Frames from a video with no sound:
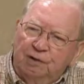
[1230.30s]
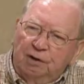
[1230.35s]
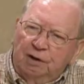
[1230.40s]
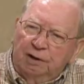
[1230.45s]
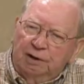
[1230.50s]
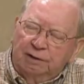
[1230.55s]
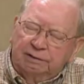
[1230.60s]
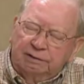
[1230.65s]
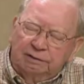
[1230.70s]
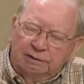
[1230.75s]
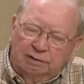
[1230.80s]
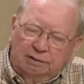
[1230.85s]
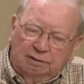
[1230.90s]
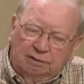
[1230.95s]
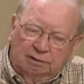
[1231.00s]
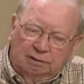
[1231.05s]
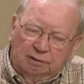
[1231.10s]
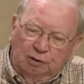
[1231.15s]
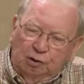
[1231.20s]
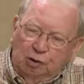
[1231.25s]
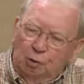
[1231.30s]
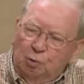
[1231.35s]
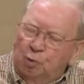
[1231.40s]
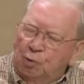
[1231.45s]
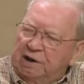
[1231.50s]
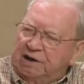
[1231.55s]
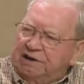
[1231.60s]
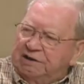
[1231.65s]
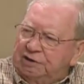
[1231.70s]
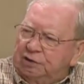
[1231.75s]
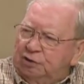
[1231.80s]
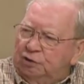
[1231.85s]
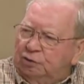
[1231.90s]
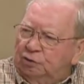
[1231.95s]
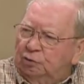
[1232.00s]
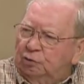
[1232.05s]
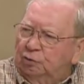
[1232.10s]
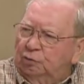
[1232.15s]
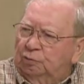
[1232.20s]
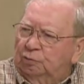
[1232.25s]
lot uh, on when
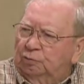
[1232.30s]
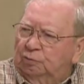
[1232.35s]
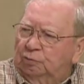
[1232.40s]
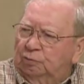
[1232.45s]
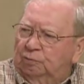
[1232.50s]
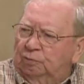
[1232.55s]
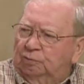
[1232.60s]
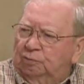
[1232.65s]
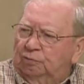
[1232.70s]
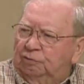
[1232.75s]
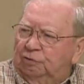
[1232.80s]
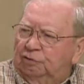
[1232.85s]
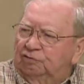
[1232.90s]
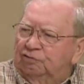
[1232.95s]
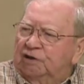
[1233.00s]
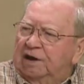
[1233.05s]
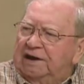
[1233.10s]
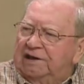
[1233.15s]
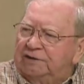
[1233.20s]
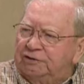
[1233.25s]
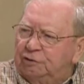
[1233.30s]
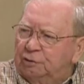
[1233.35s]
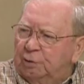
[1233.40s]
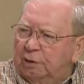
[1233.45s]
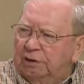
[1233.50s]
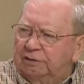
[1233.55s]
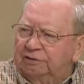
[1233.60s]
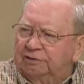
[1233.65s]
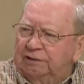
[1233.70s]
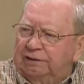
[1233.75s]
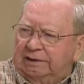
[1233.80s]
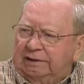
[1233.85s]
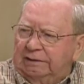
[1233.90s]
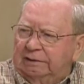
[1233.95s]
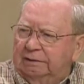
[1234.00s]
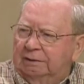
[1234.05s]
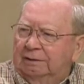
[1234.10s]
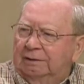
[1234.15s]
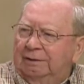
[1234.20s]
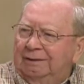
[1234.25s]
you decide you want to eat.
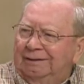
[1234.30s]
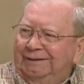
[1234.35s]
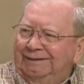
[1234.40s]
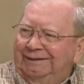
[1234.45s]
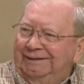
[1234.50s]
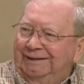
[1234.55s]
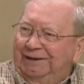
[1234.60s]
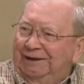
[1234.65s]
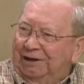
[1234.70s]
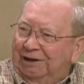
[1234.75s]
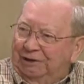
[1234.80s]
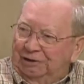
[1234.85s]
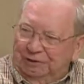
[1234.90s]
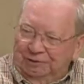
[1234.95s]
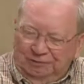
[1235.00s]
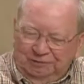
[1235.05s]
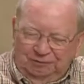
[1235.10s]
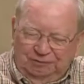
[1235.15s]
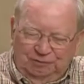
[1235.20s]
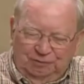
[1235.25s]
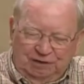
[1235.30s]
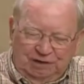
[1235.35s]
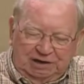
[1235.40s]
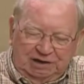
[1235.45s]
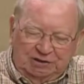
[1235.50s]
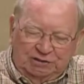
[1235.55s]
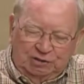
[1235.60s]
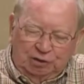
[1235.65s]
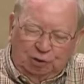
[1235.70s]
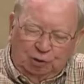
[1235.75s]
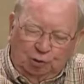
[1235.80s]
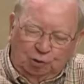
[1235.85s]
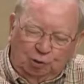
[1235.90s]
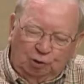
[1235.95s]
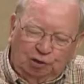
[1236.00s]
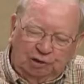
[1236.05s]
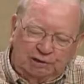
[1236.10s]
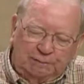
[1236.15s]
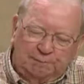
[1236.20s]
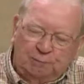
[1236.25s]
Mm. Uh, in the
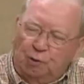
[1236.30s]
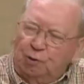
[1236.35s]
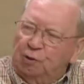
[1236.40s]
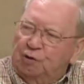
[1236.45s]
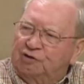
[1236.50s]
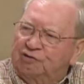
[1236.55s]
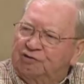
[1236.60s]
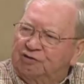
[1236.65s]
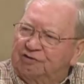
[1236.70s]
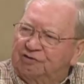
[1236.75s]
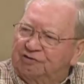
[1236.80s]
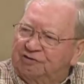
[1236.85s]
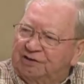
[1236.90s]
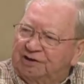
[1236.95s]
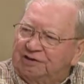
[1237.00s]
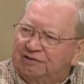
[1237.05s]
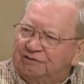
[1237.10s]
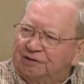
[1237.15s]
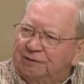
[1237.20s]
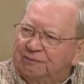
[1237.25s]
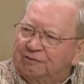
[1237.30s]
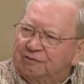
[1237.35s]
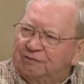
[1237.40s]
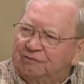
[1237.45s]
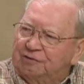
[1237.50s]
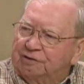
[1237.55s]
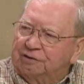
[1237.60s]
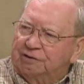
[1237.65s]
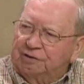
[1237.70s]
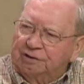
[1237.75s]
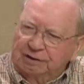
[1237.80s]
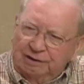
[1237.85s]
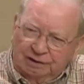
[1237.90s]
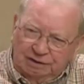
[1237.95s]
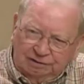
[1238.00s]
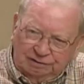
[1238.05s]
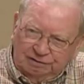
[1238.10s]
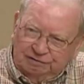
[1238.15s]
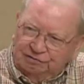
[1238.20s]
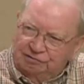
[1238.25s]
early portions at Jefferson,
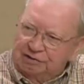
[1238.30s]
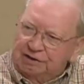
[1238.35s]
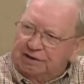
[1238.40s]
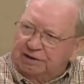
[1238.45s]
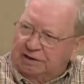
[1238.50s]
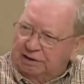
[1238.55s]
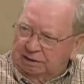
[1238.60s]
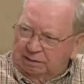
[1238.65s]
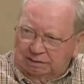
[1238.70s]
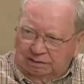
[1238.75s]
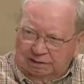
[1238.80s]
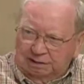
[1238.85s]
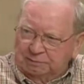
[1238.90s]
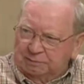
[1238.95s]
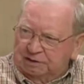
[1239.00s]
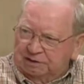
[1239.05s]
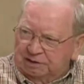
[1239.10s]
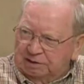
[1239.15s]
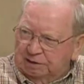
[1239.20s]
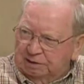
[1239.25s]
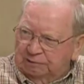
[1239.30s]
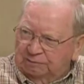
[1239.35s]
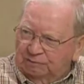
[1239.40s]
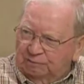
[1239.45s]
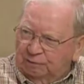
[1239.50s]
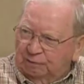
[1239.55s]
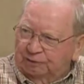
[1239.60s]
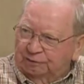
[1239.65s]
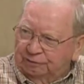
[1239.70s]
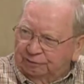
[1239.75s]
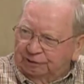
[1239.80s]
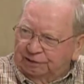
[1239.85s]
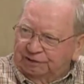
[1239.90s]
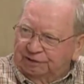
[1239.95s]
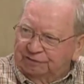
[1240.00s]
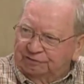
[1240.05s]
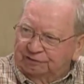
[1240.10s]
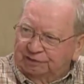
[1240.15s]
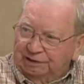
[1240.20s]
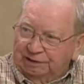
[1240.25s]
the seeding can be done rather
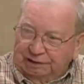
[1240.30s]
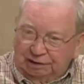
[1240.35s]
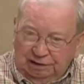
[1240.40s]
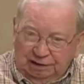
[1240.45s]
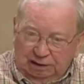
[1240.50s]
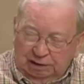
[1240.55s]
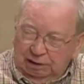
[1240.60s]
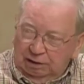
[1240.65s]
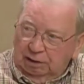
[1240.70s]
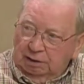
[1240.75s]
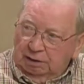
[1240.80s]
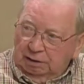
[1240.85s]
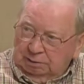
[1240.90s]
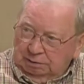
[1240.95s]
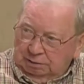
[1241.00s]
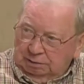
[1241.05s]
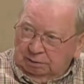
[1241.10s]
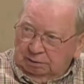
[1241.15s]
easily. And that's kind of true of all the